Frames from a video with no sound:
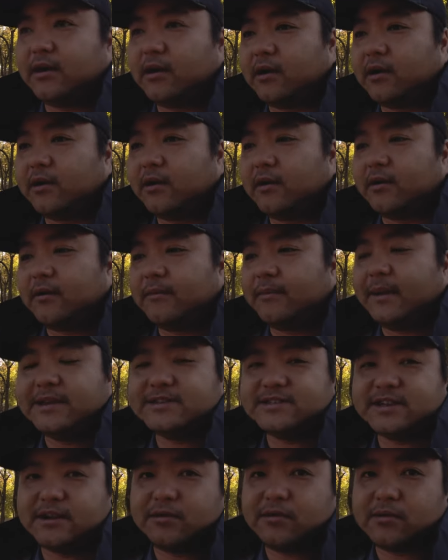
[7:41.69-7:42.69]
are
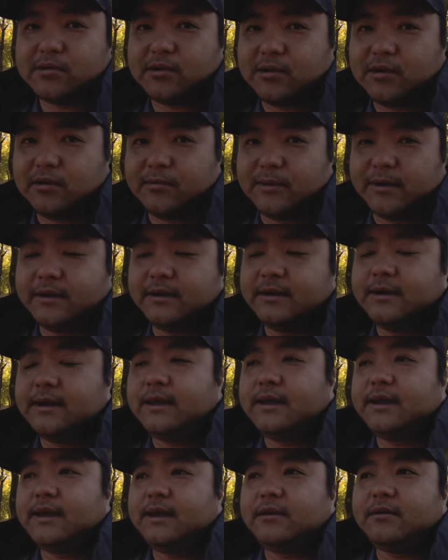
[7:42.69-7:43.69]
based out of Oklahoma,
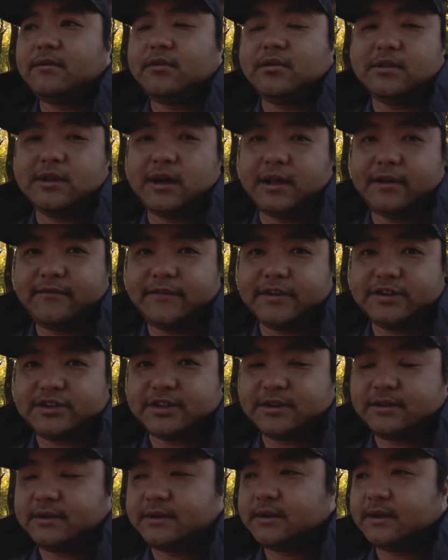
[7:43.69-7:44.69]
do a lot of
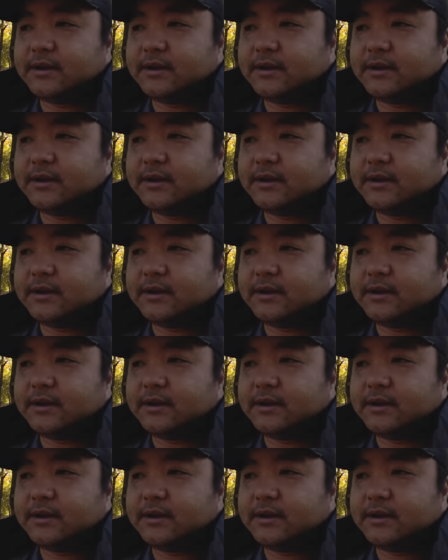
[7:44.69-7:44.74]
fishing.